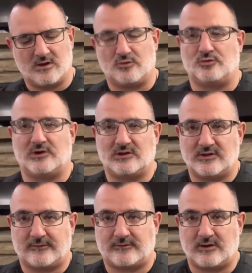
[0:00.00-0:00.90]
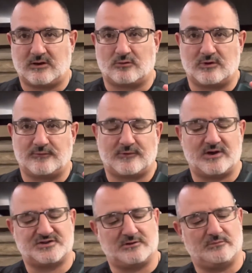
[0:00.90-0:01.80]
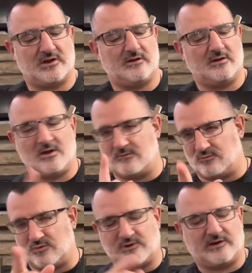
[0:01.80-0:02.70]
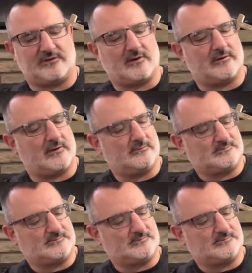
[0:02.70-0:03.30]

realistic, refreshing mint. We'll get there though.